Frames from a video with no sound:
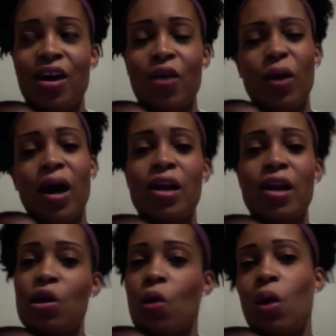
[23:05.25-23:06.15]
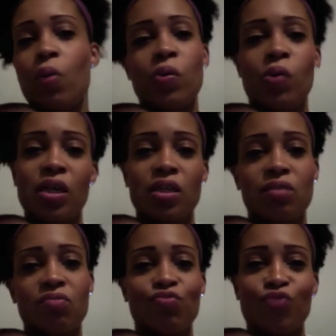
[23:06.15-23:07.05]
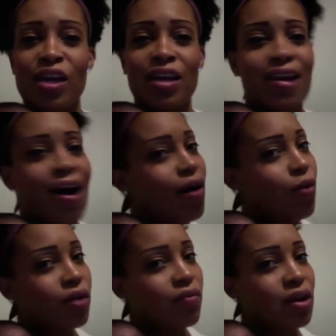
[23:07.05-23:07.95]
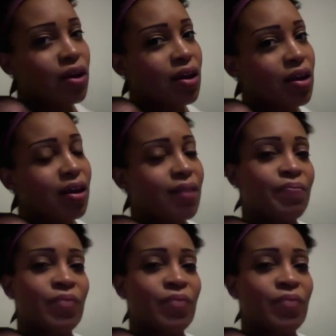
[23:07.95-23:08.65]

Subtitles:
we kind of know what we want to read and not want to read and